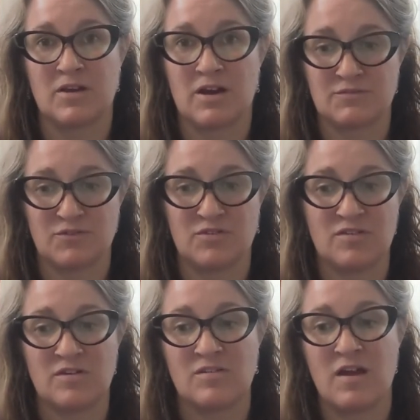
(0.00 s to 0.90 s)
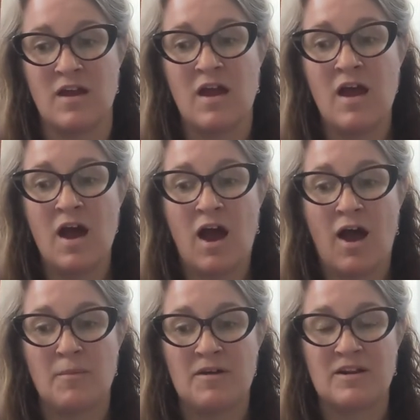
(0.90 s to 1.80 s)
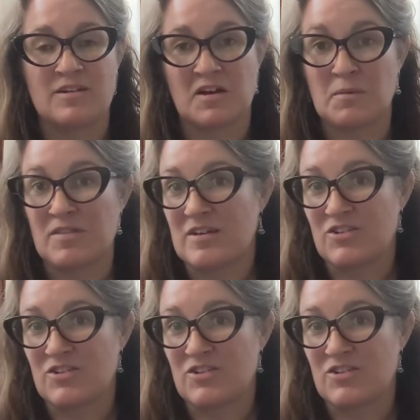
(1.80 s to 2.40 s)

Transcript: conferences. And I talk about the